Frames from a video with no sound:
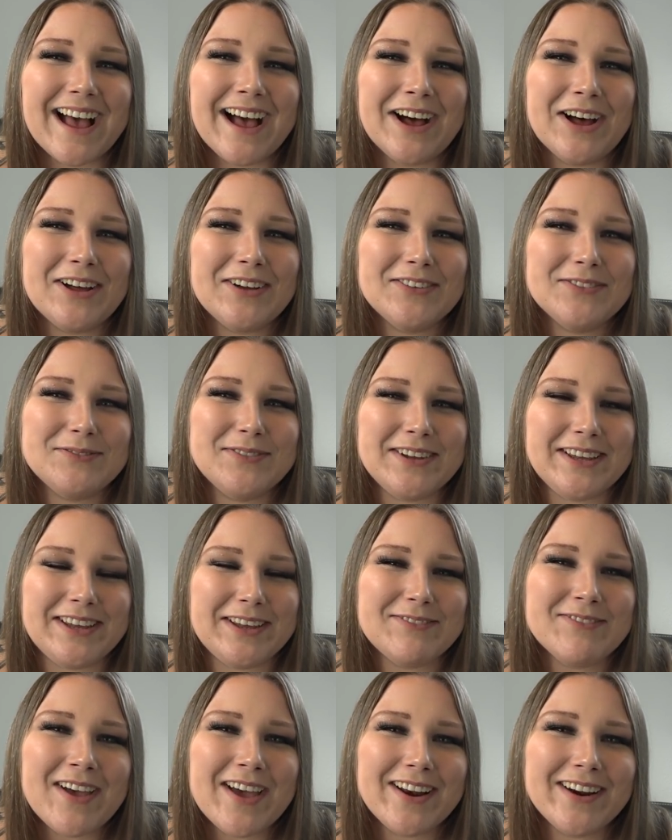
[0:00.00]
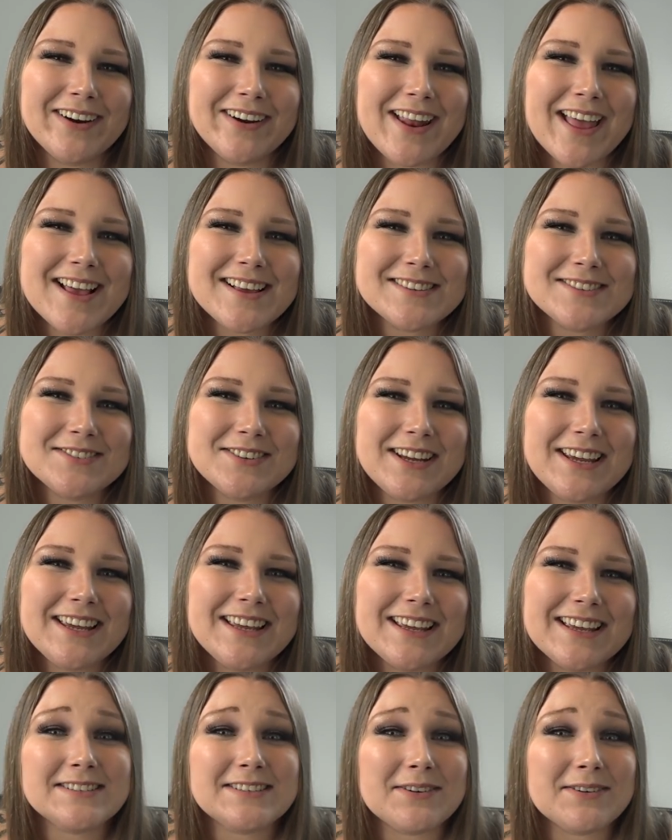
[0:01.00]
I'll be better next
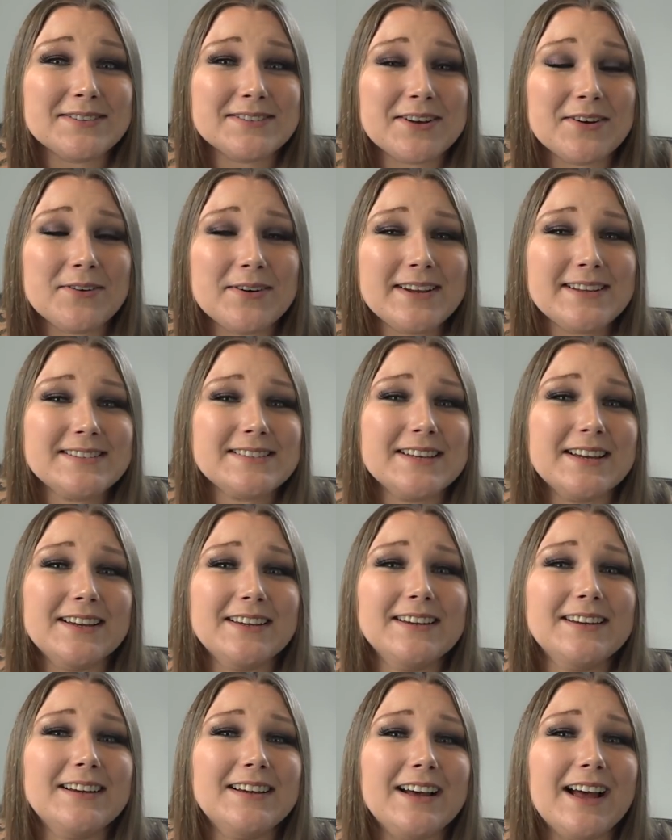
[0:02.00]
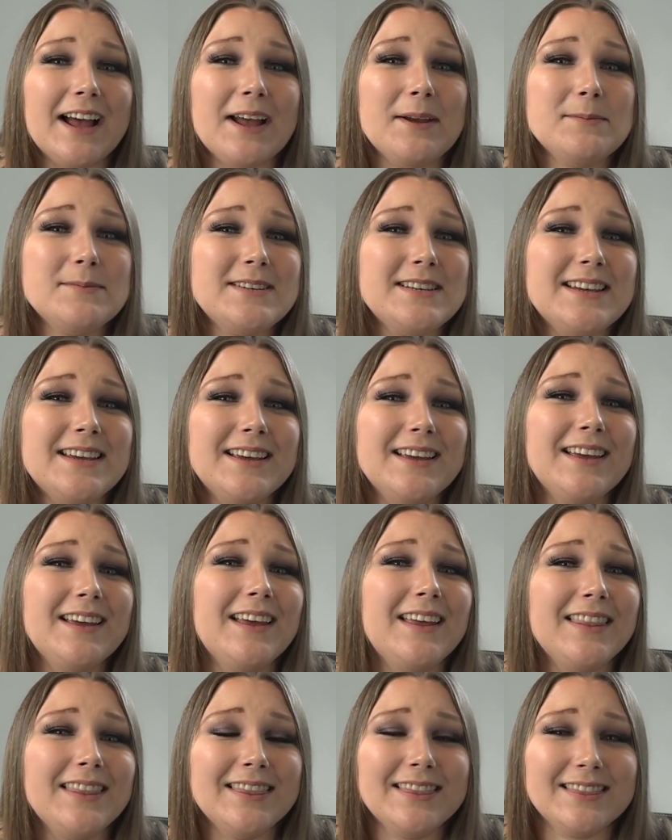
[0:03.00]
week. So as always, I'm Tia
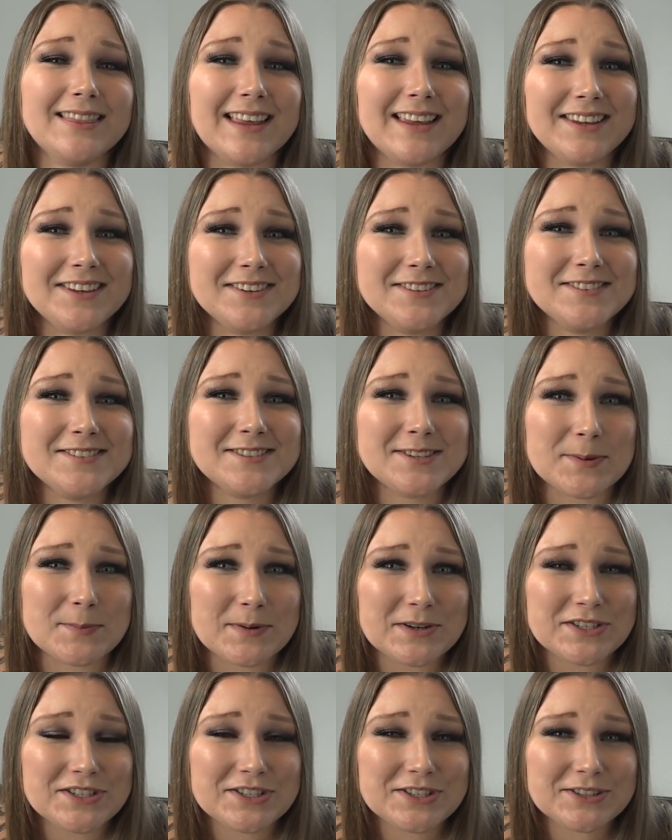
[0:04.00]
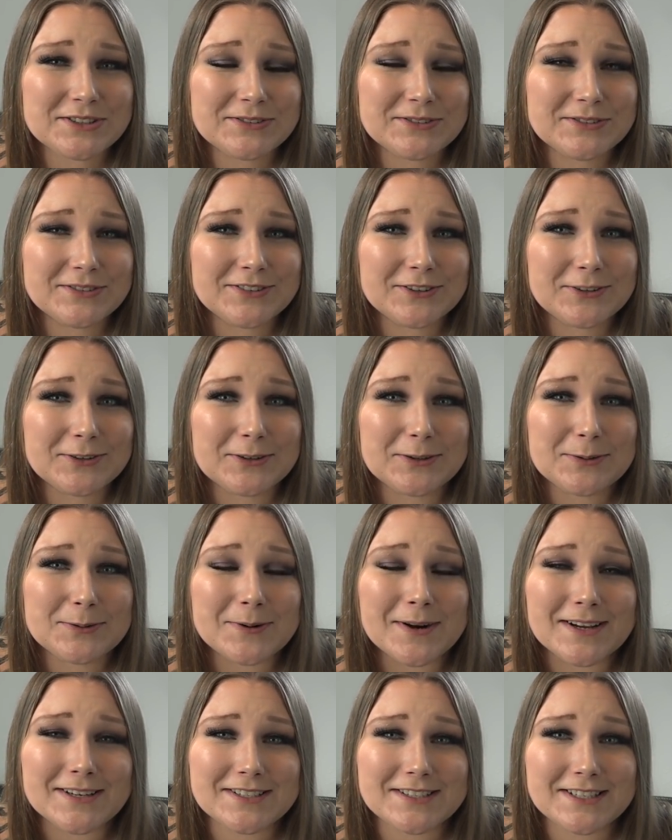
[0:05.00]
and thank you so much for
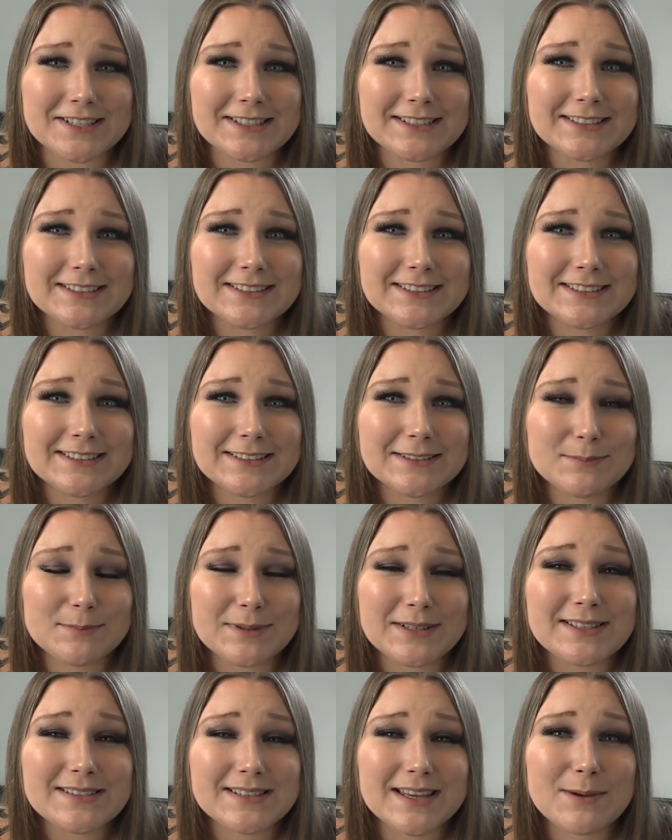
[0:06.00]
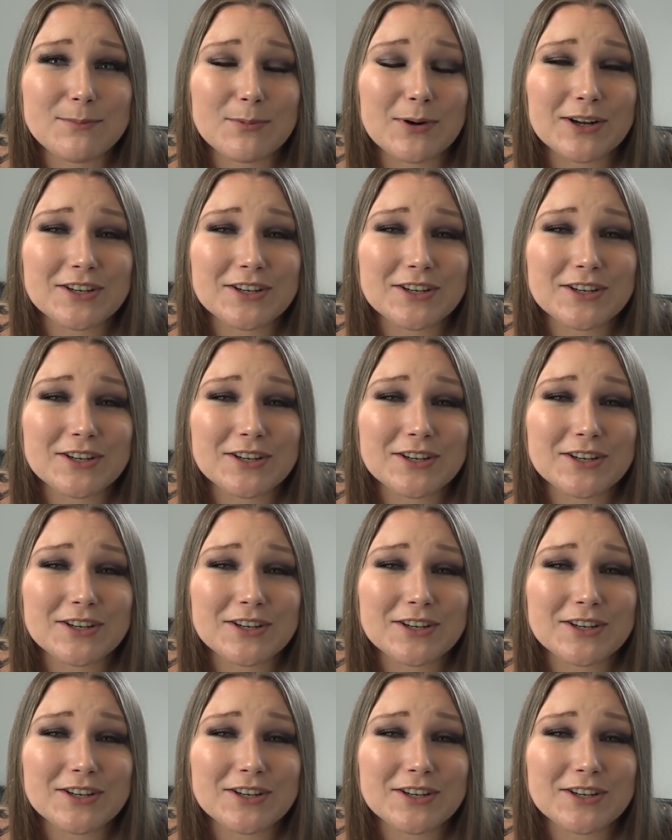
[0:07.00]
watching. Please keep